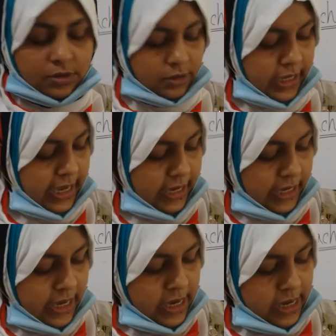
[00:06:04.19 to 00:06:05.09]
Okay.
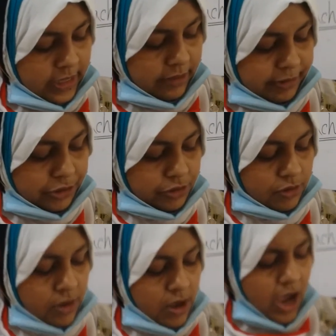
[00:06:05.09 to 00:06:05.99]
And number two,
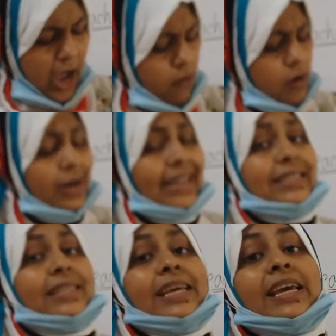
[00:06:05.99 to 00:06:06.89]
how old
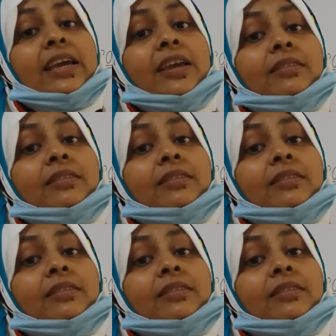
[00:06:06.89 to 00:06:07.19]
is he?